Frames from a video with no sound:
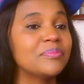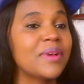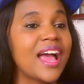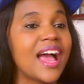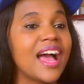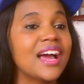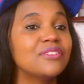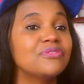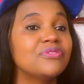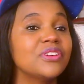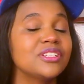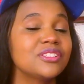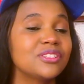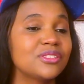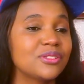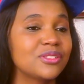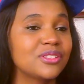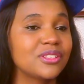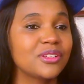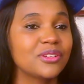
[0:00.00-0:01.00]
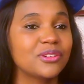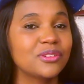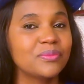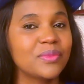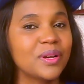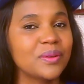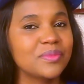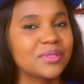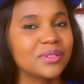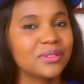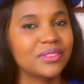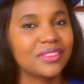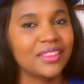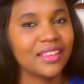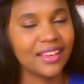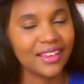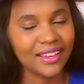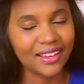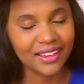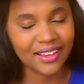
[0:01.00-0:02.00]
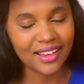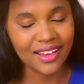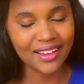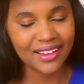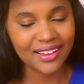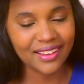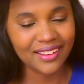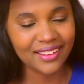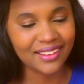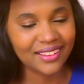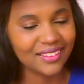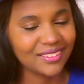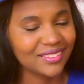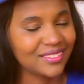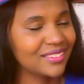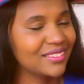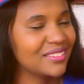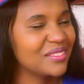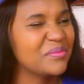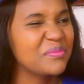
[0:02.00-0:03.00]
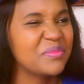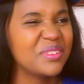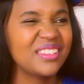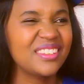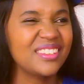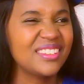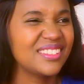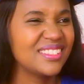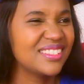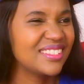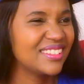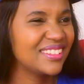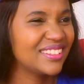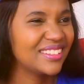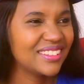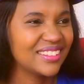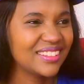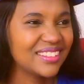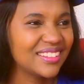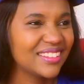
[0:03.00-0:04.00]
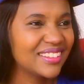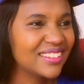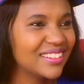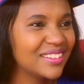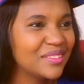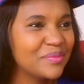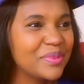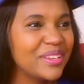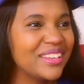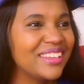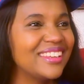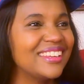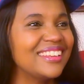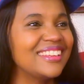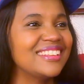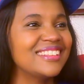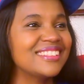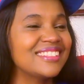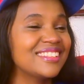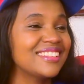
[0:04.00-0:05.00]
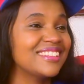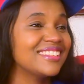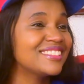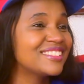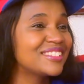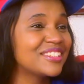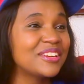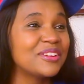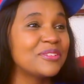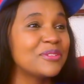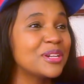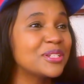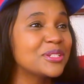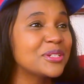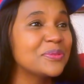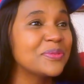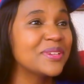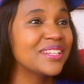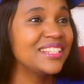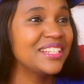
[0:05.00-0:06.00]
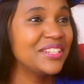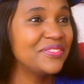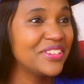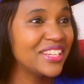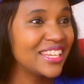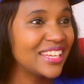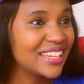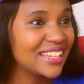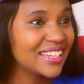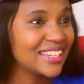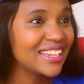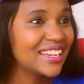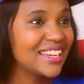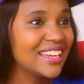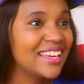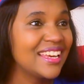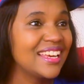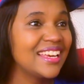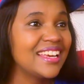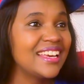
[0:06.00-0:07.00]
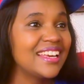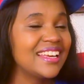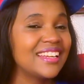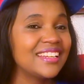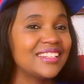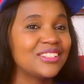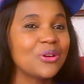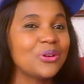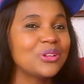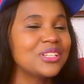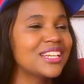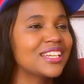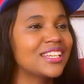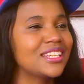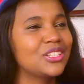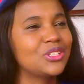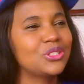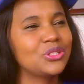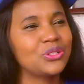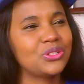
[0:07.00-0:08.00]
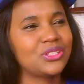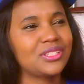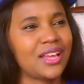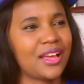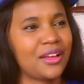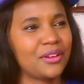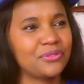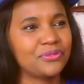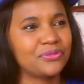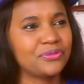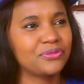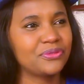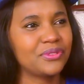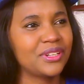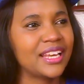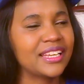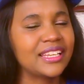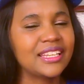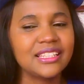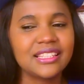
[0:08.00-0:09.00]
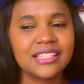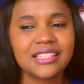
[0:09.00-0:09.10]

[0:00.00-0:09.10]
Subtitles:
My advice to single moms out there, be easy. Be easy. Generation we're living in, don't take it too tough. Like,